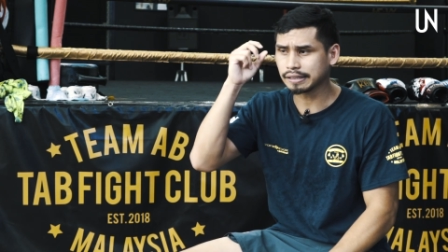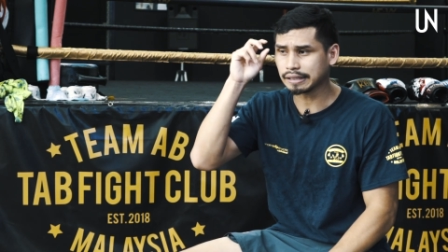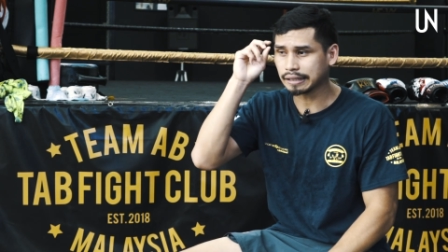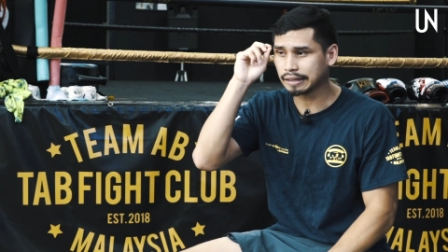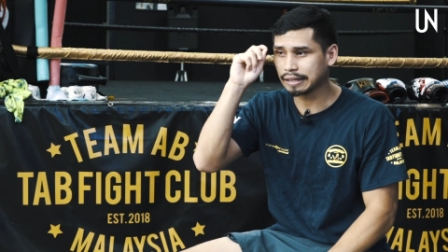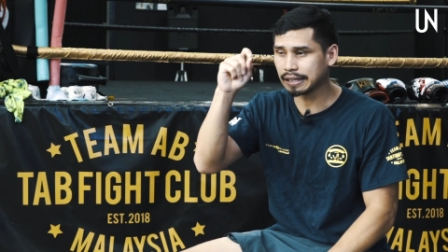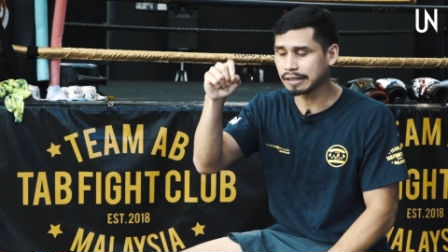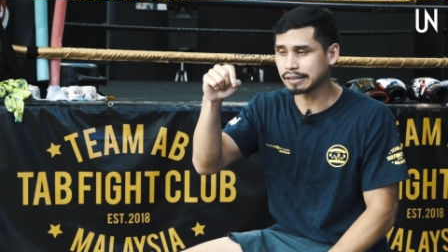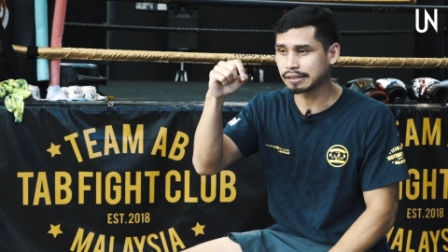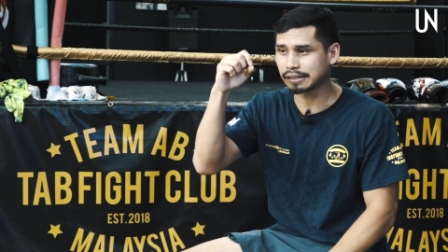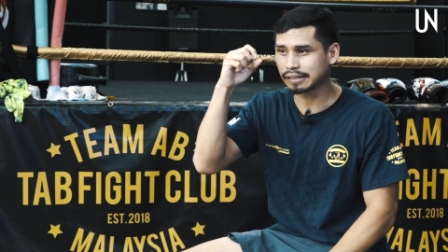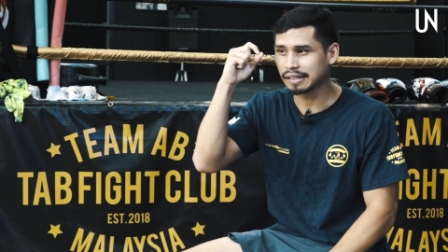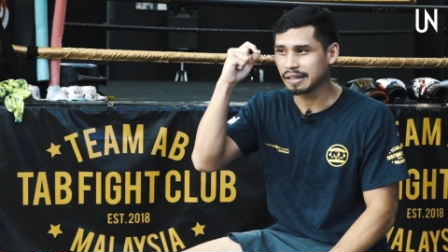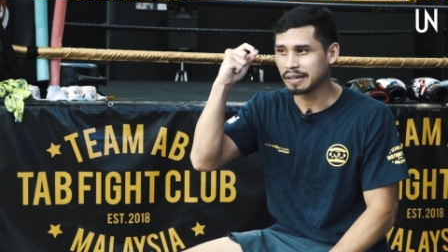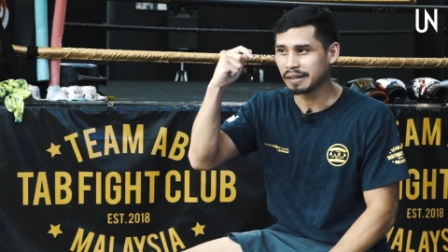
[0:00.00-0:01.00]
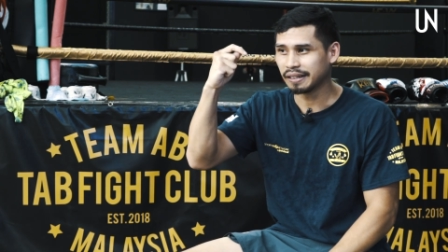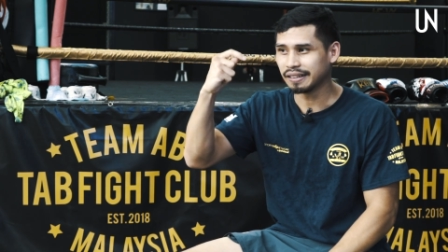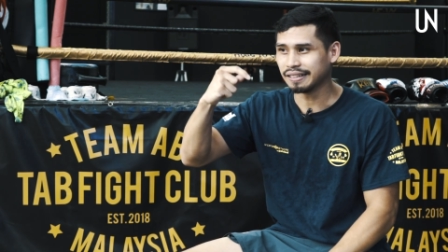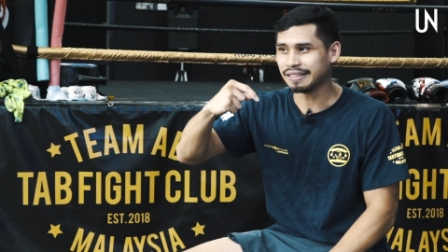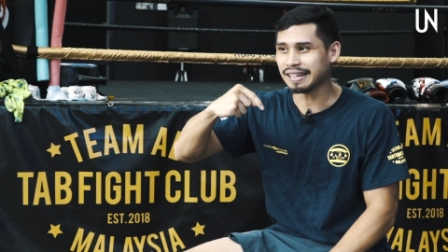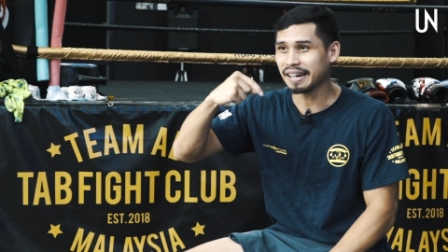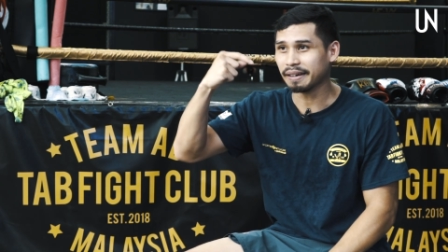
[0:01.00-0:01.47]
the things
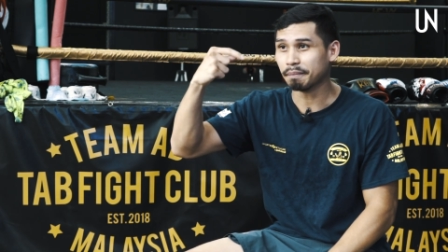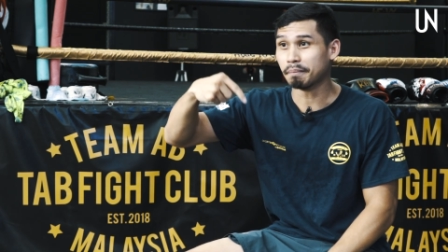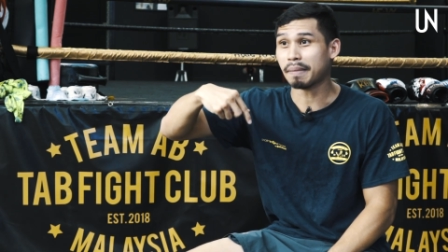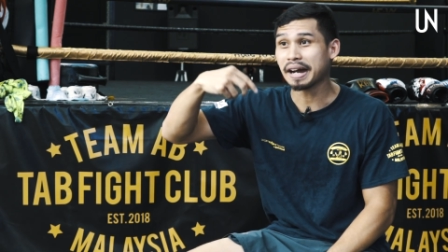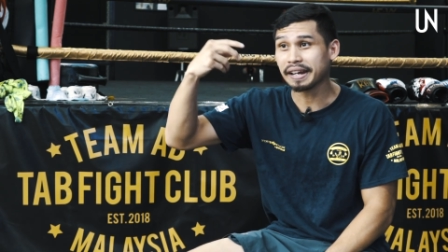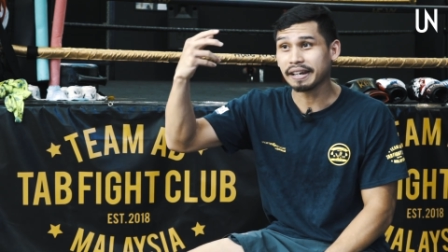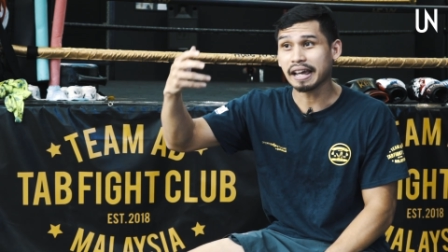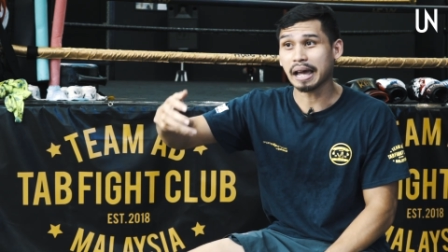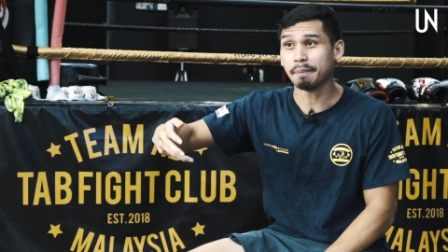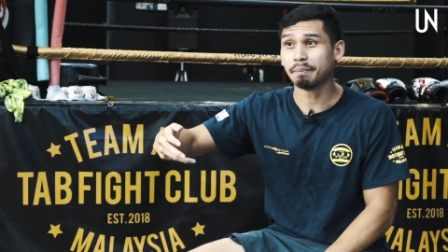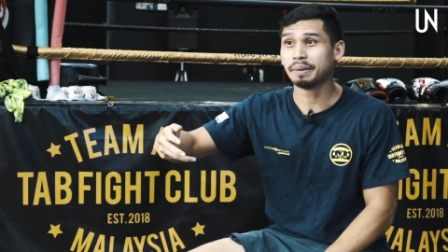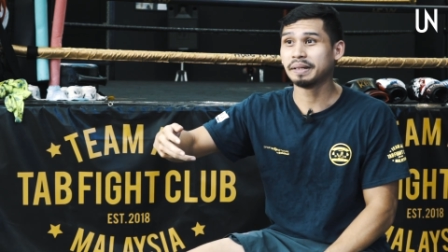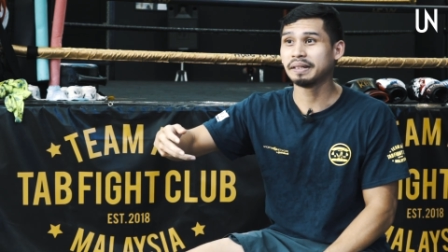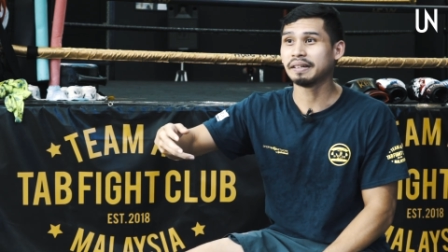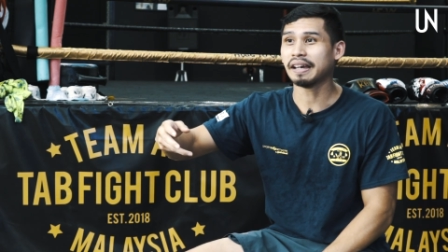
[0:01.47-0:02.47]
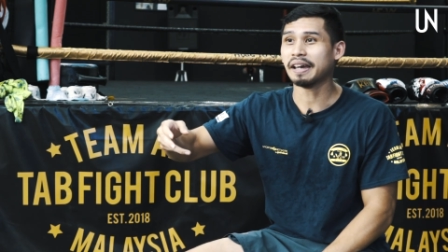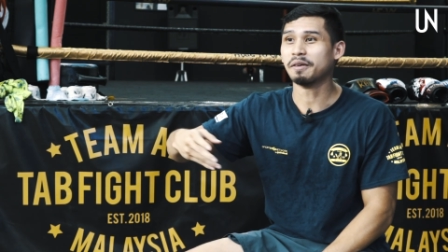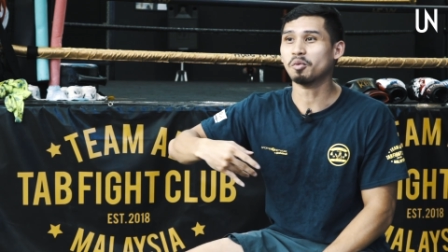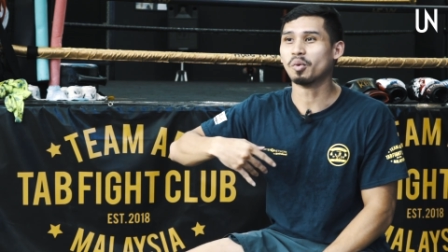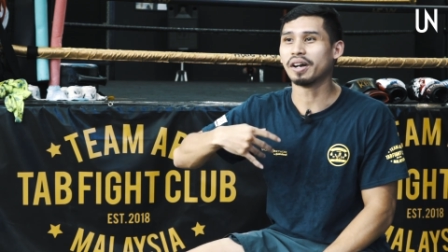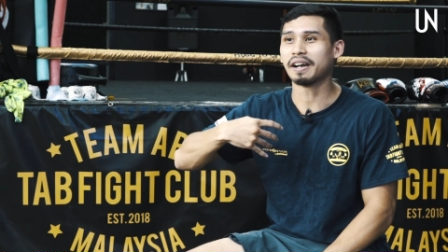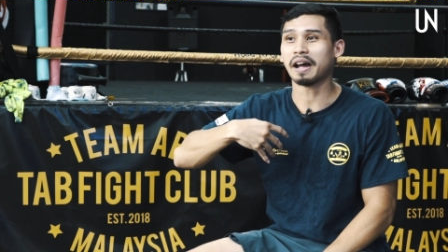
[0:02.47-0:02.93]
that might happen and
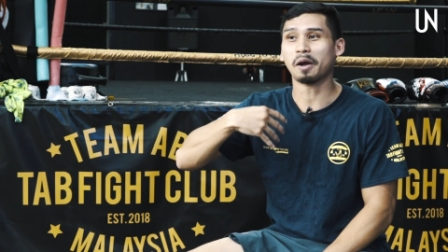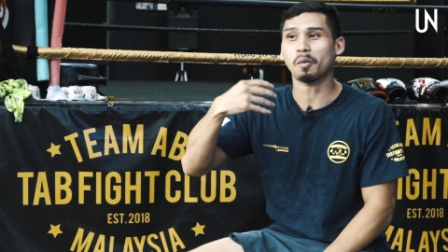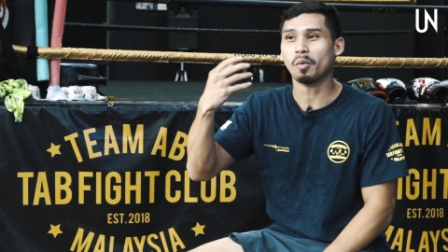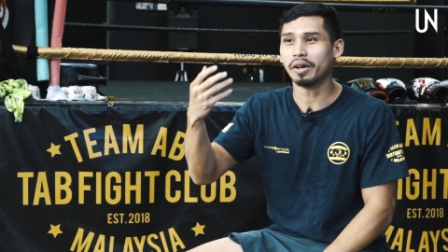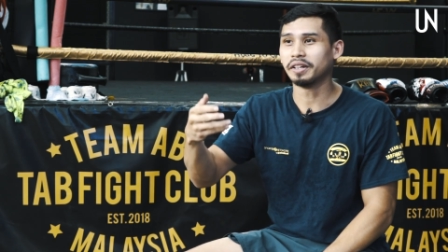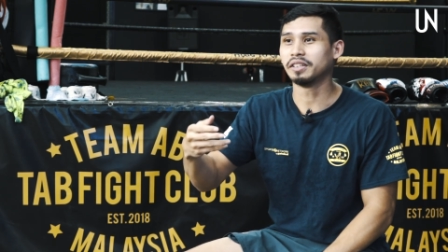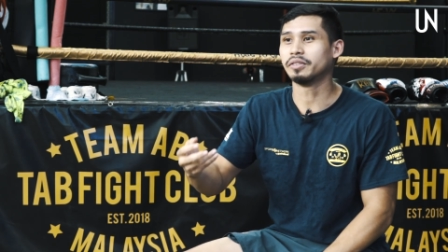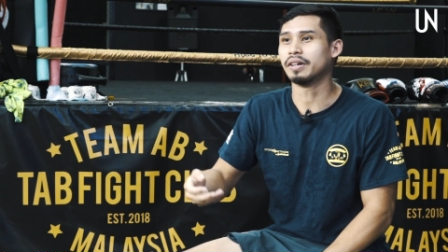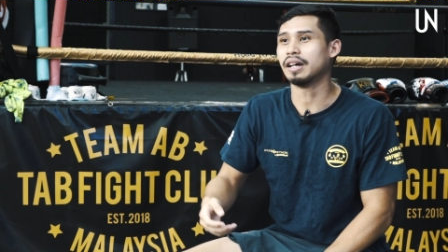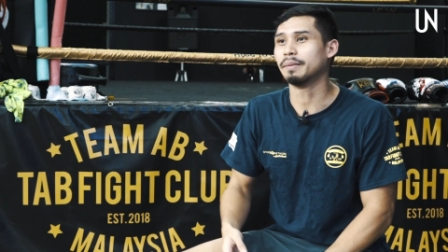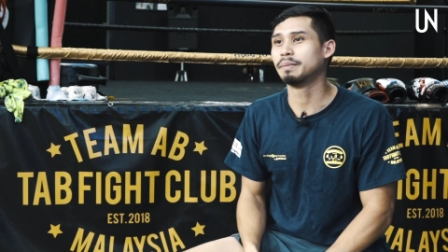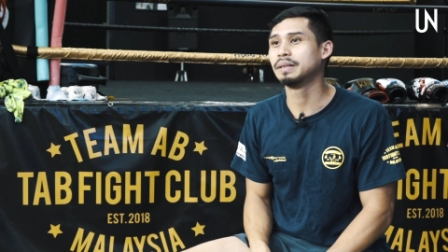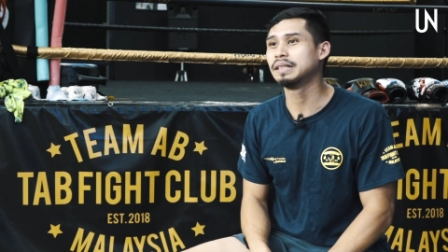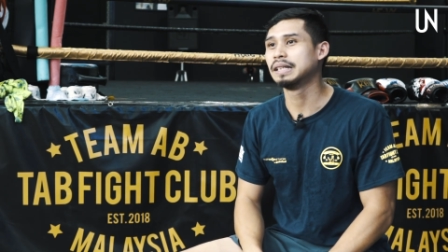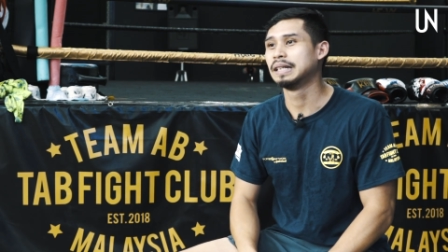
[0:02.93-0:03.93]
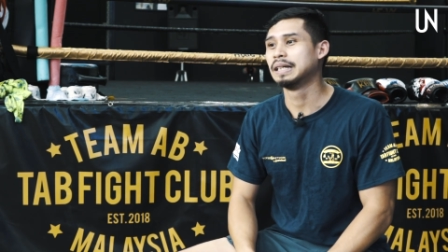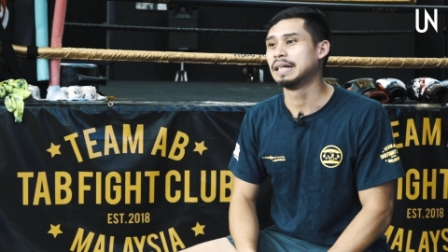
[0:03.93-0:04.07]
what I want it to happen.